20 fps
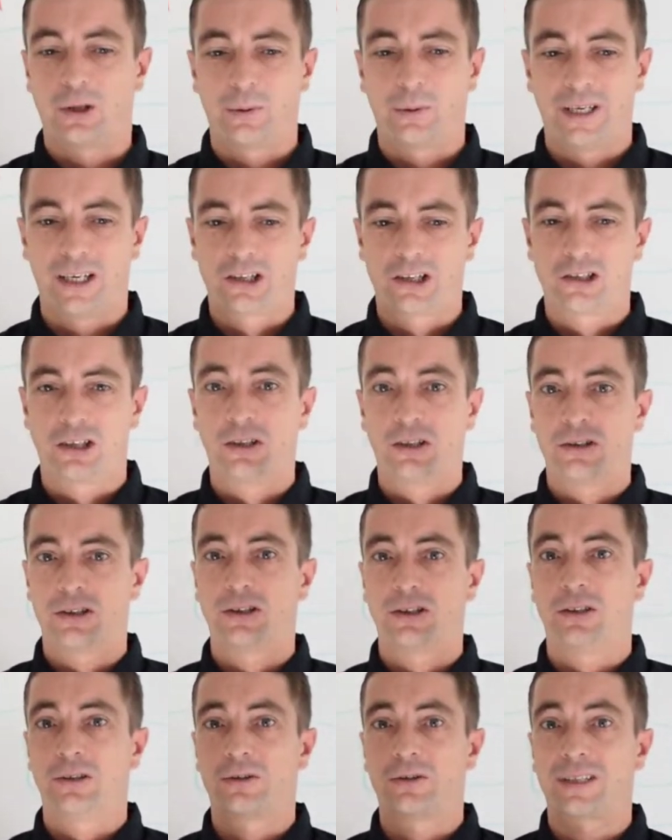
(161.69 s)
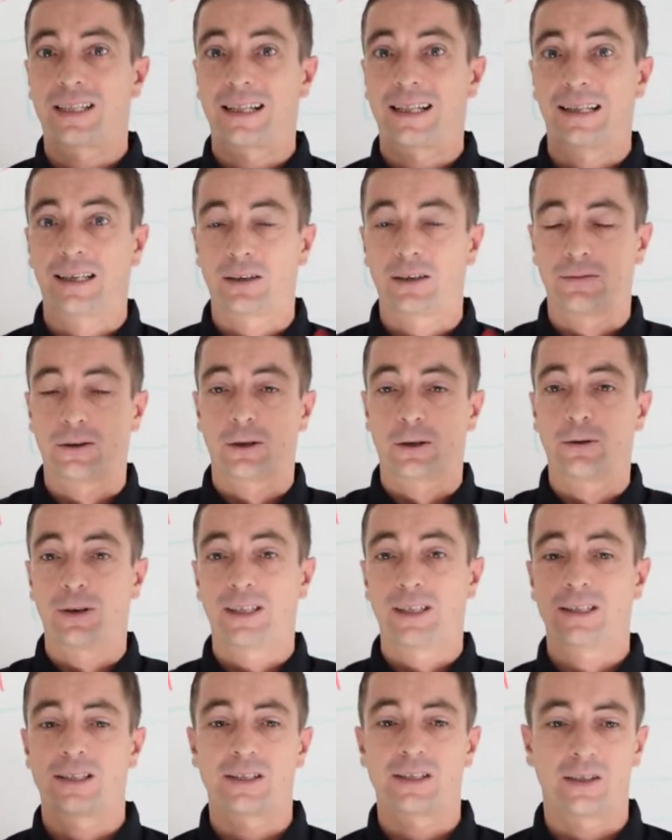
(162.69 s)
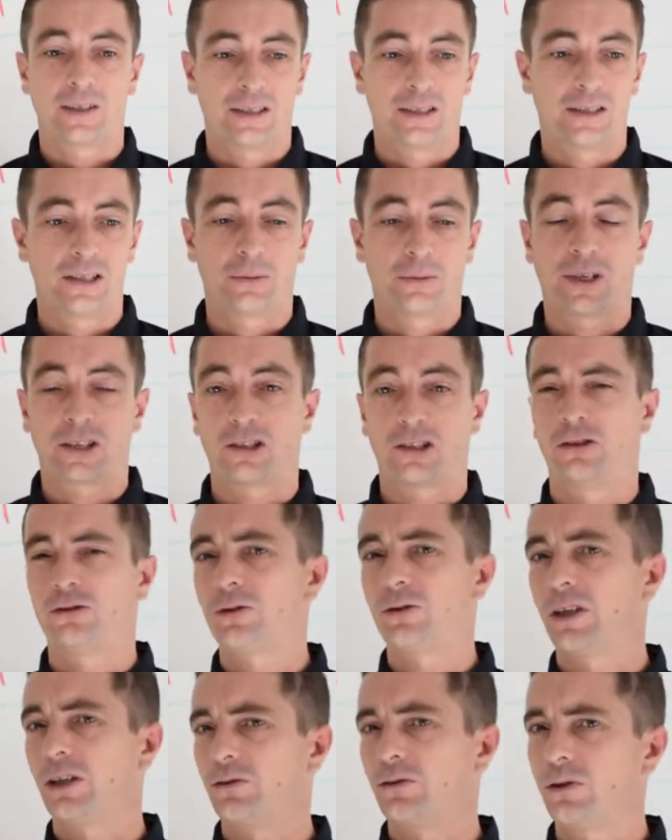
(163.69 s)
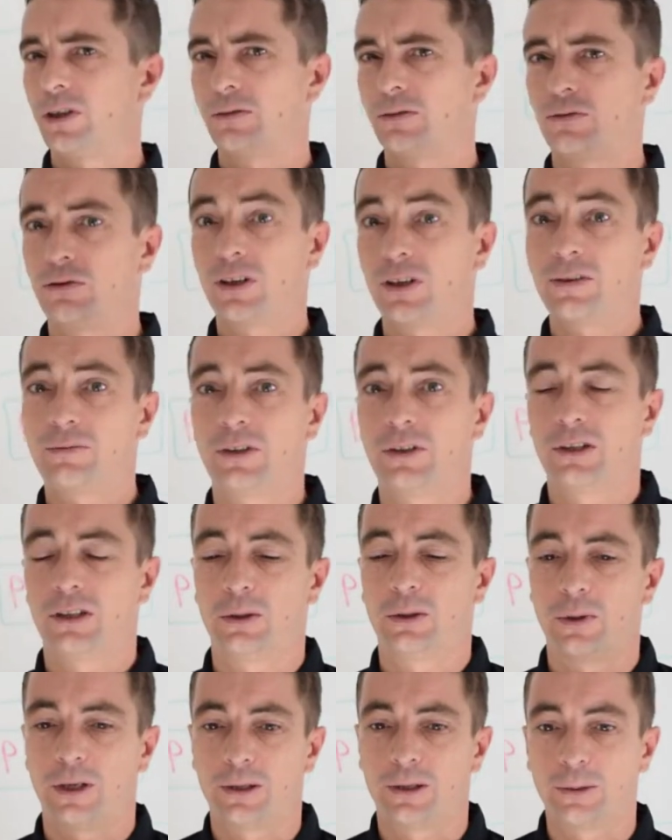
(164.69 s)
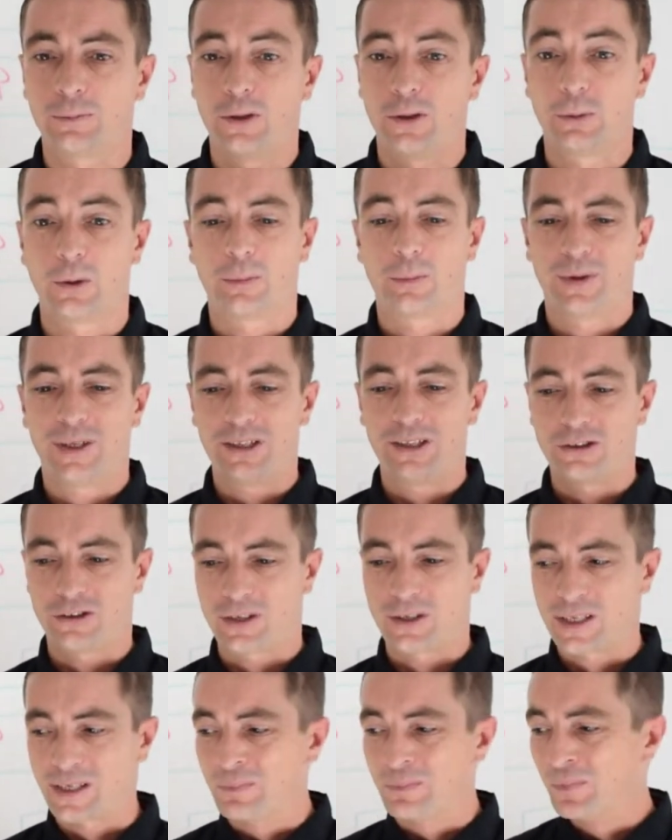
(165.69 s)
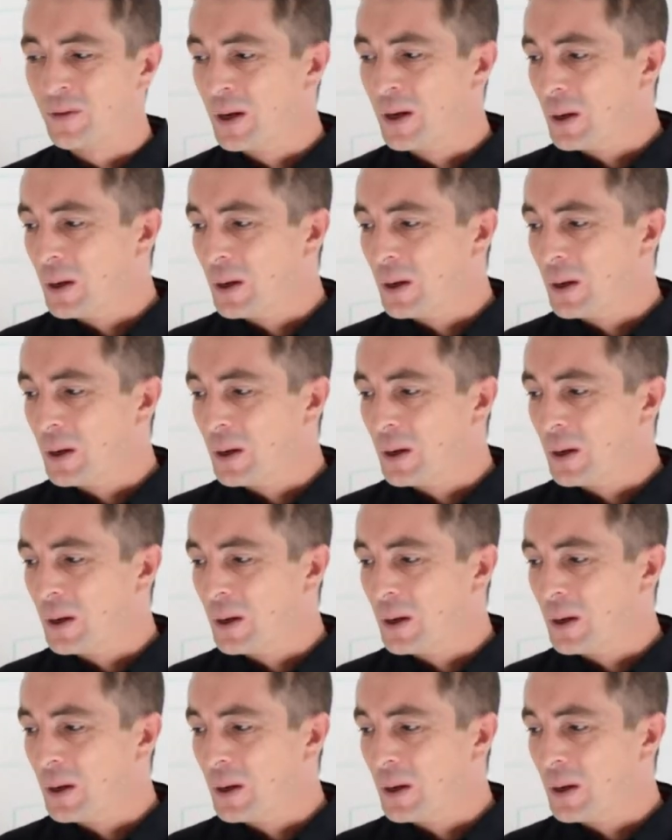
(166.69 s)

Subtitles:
we actually used to use click for credit sites to actually try and drive traffic to our pages.